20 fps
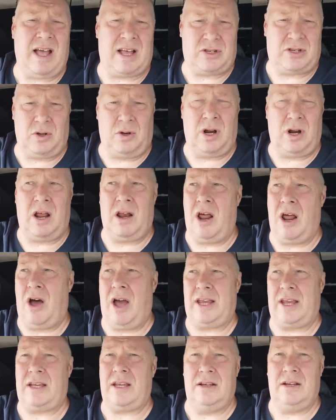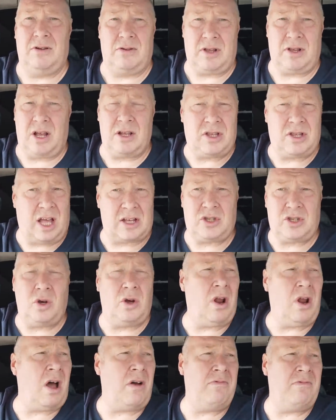That's all I like.
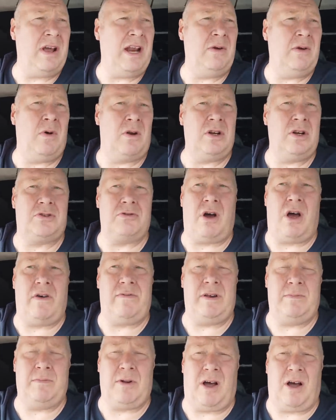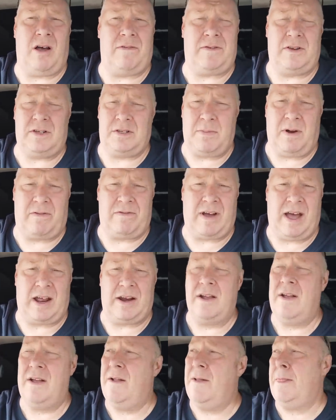That's all I really want to drive in life is my
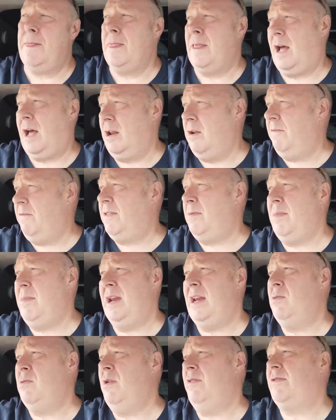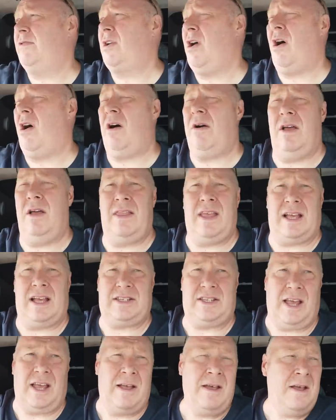van. I love the Mini we've got, and
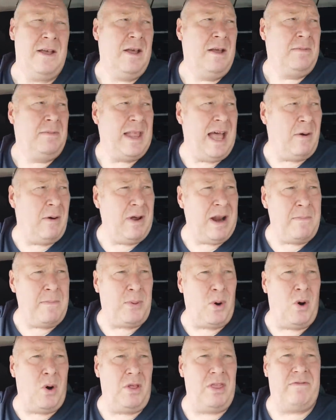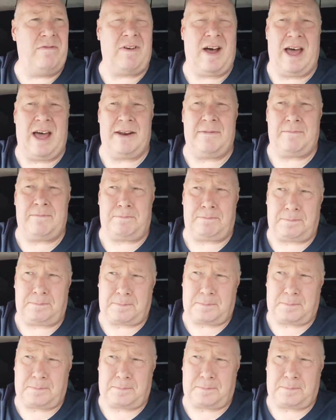that's it. Now, when I bought the van,